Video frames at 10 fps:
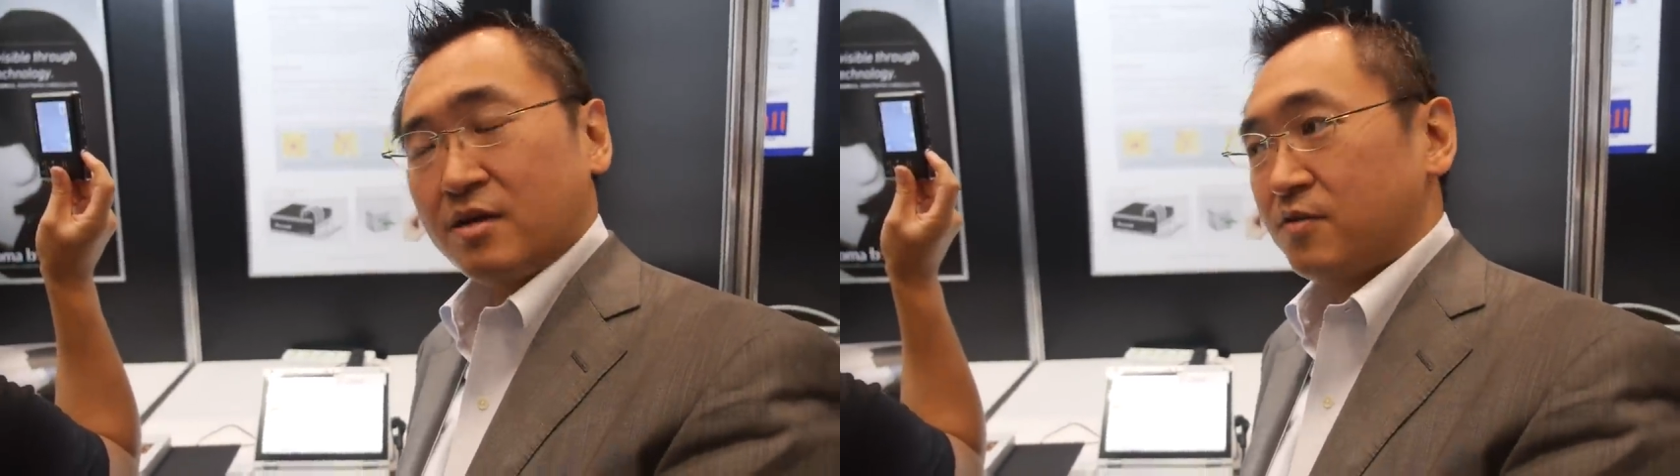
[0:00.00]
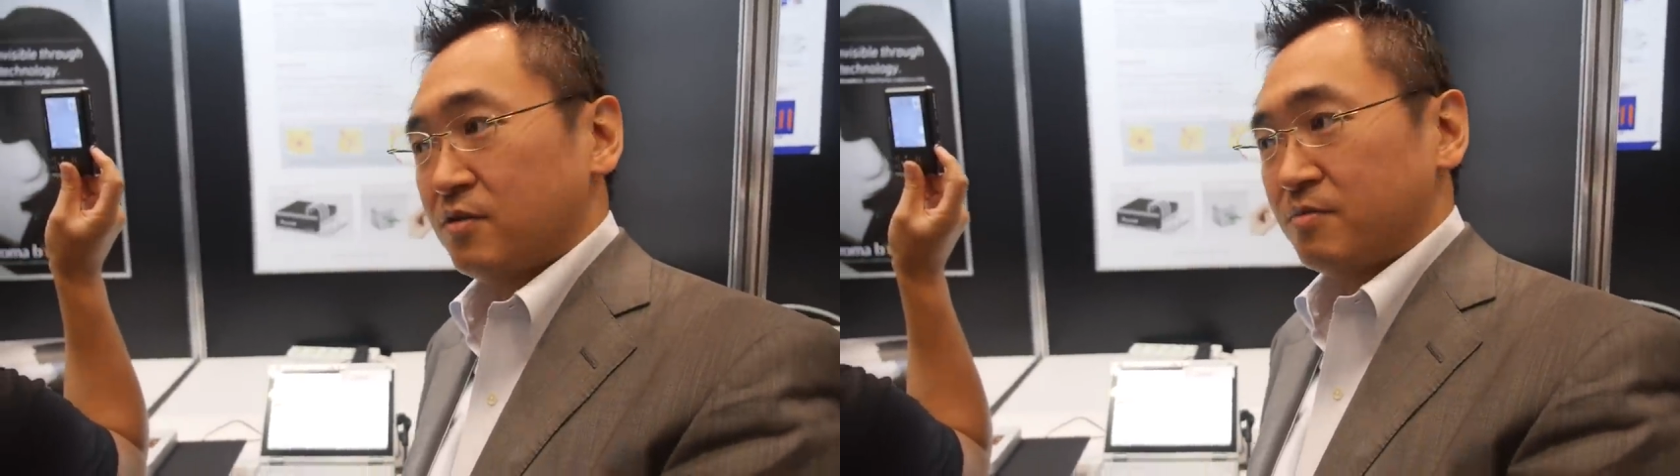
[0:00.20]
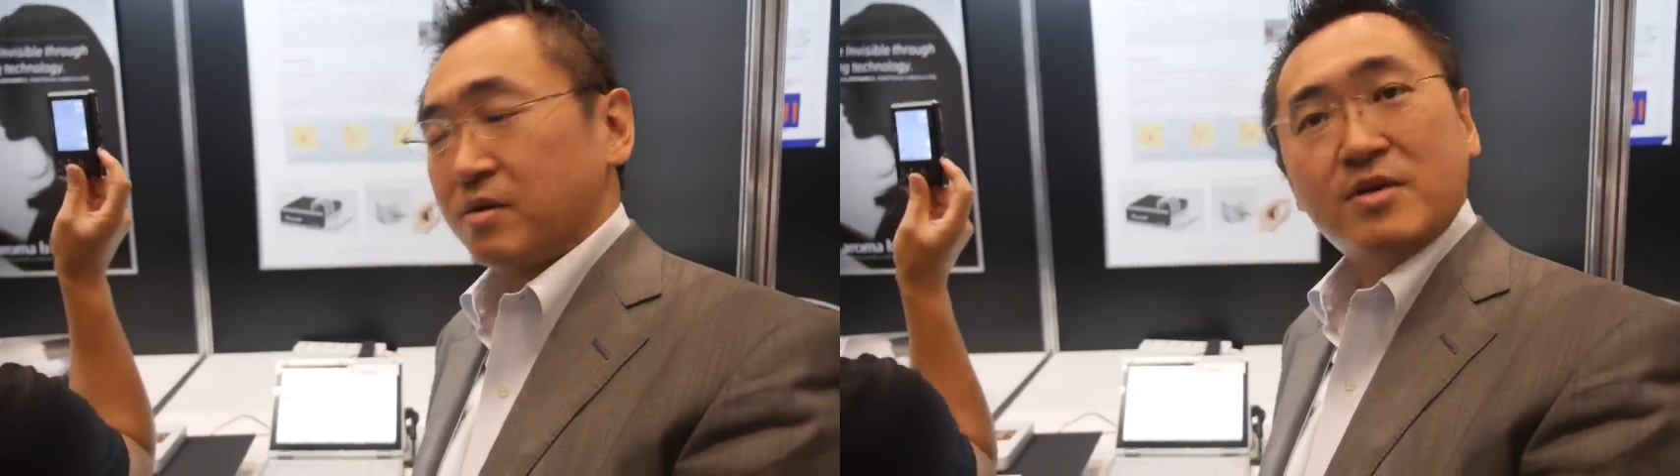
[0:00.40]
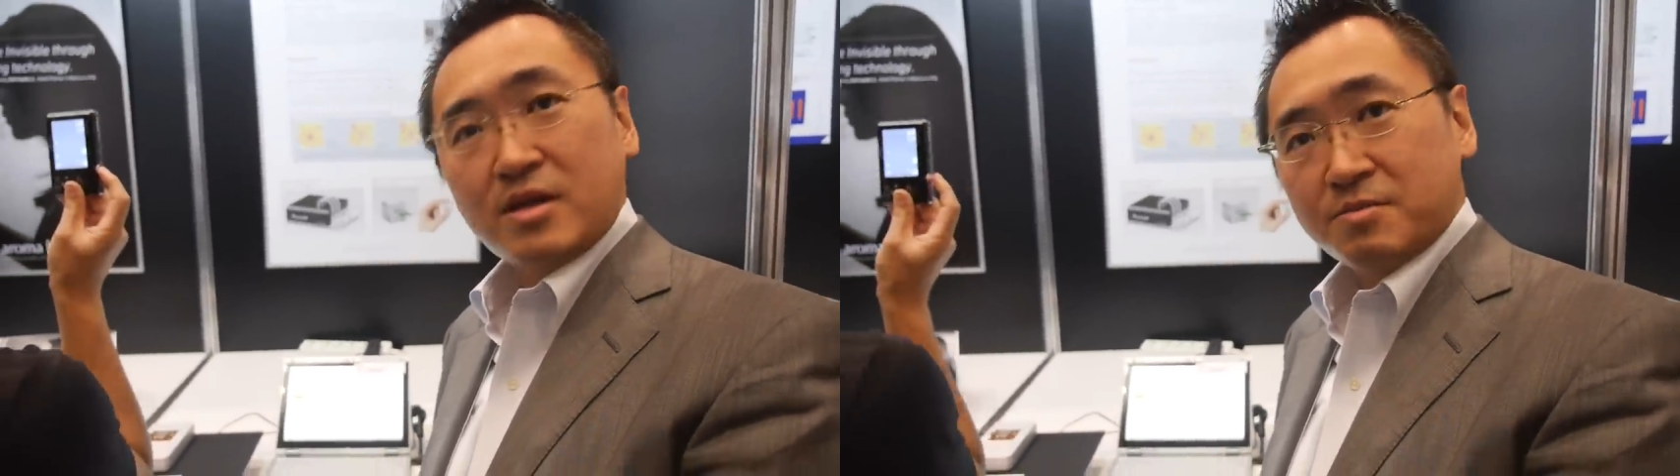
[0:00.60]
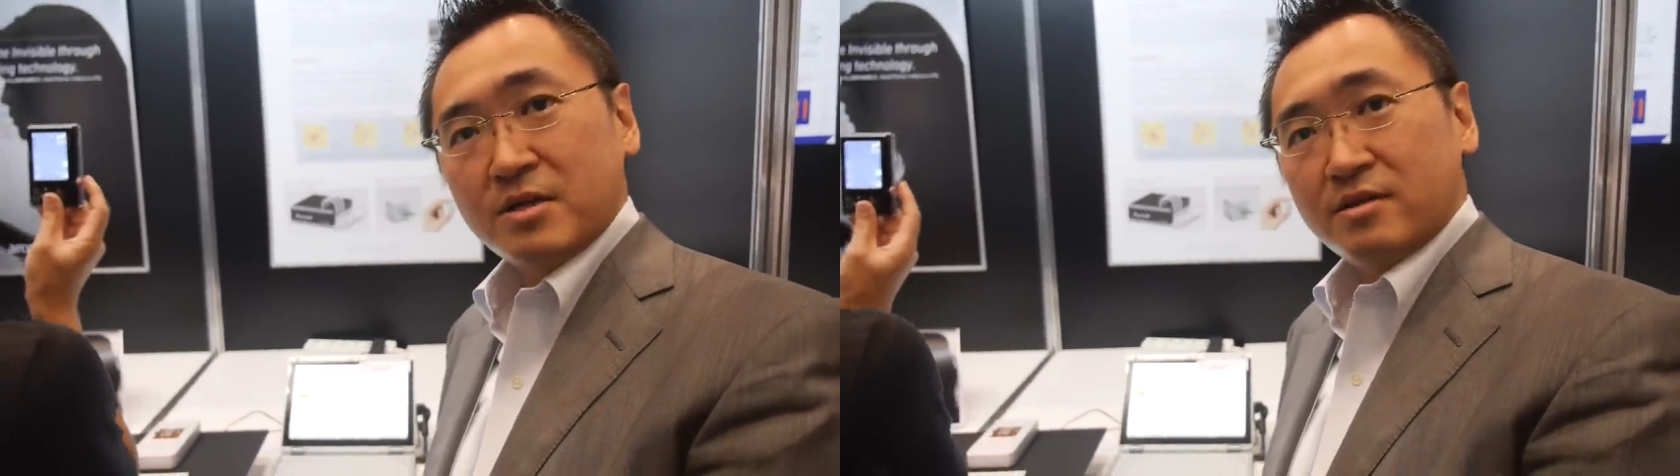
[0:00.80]
a few the
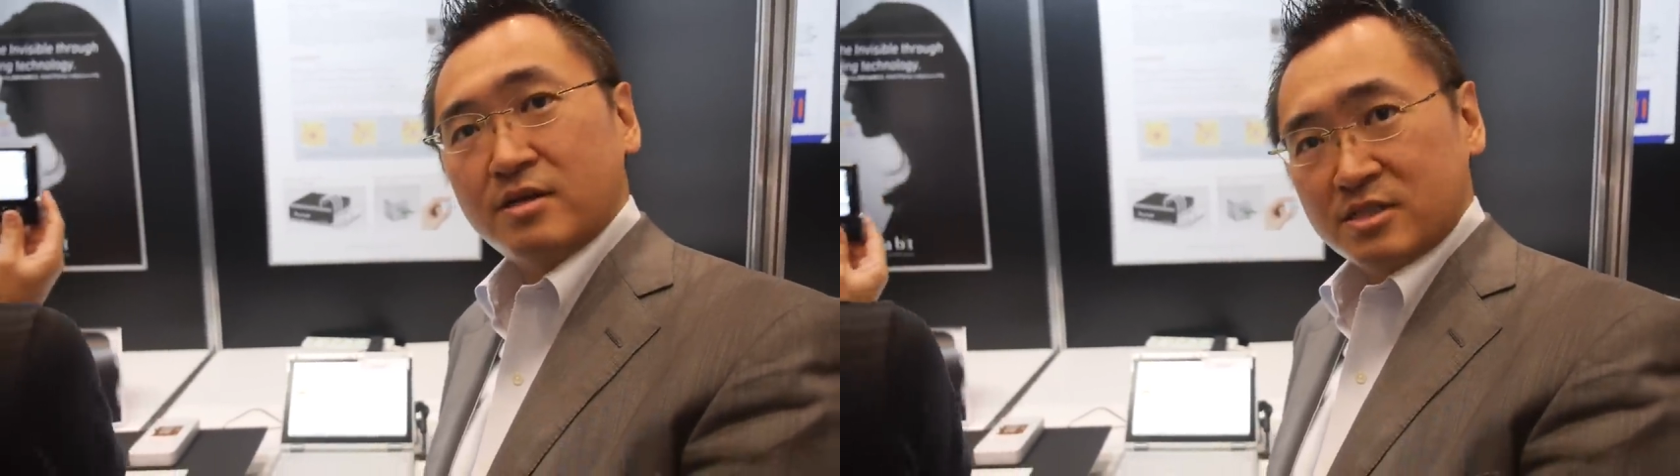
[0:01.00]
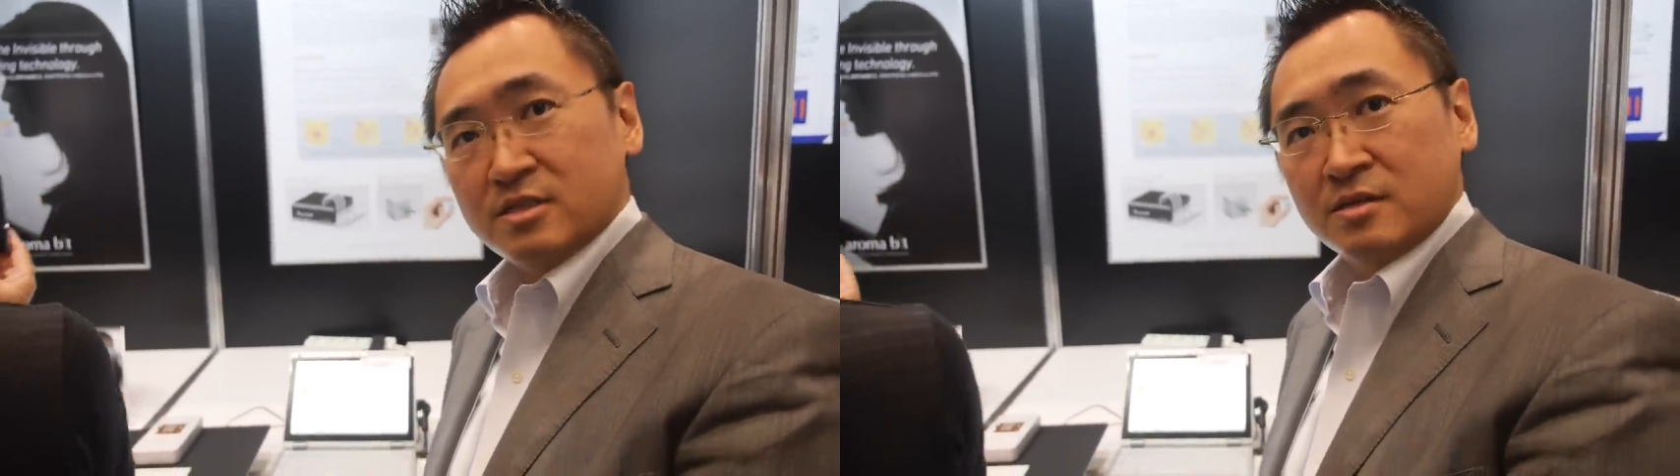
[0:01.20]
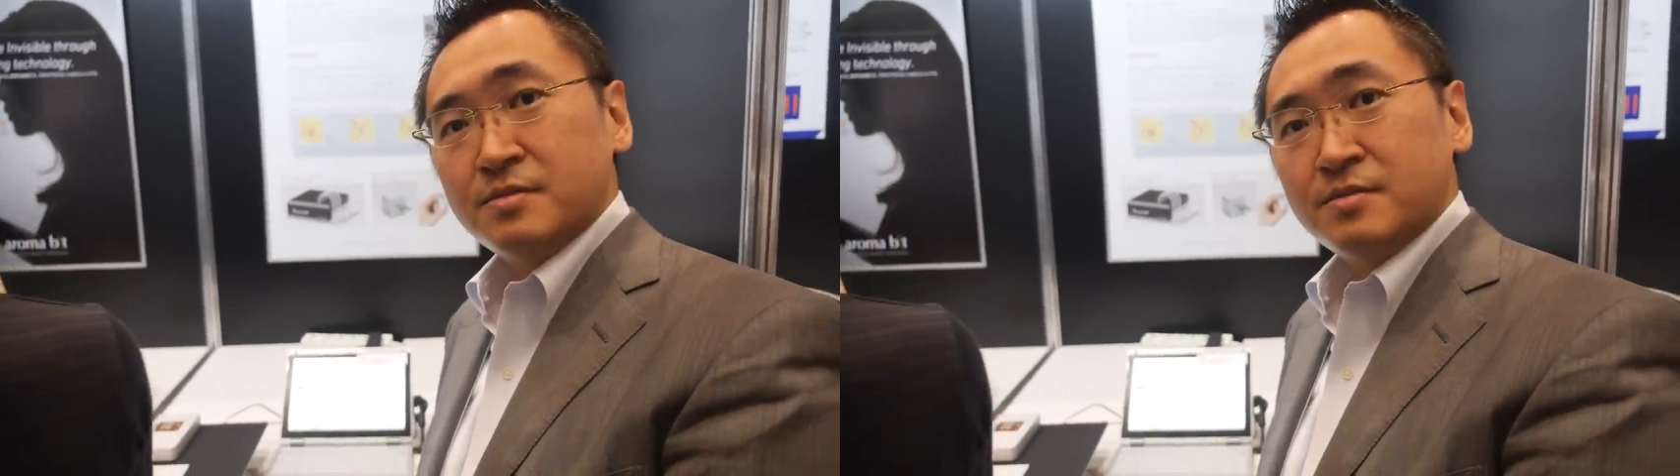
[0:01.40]
other areas.